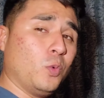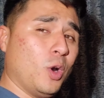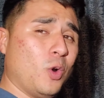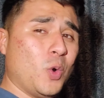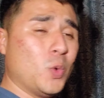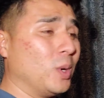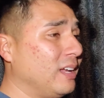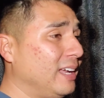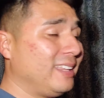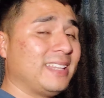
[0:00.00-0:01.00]
Woo!
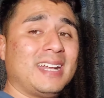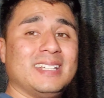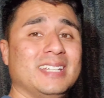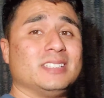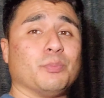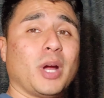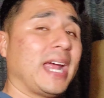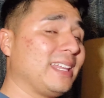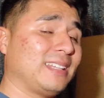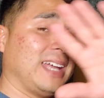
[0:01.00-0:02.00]
That is
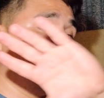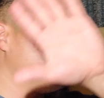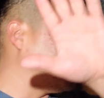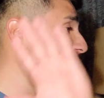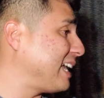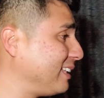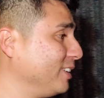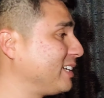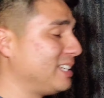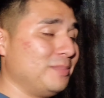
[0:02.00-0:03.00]
bright. I can't
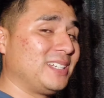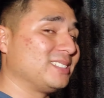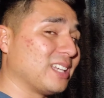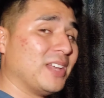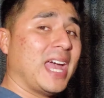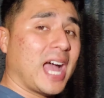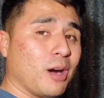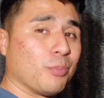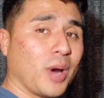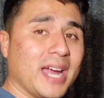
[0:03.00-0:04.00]
look at it because of
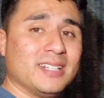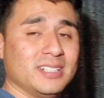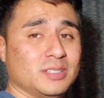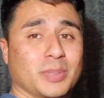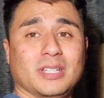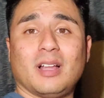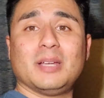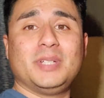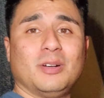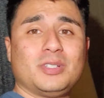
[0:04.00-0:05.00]
how bright it is. But y'all
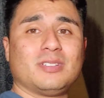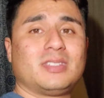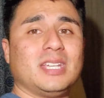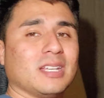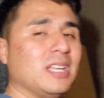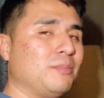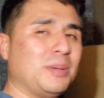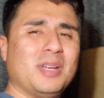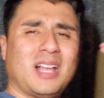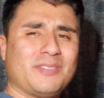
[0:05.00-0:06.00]
let me know what you think.
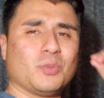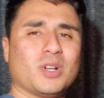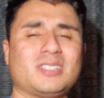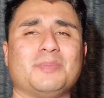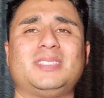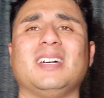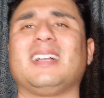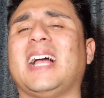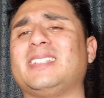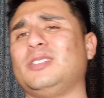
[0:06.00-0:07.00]
Maybe I'll have to wear some
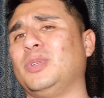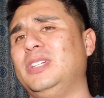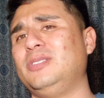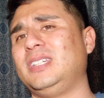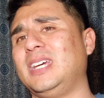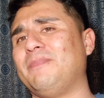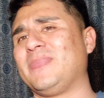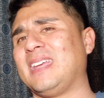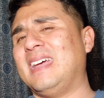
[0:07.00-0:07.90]
sunglasses when using it.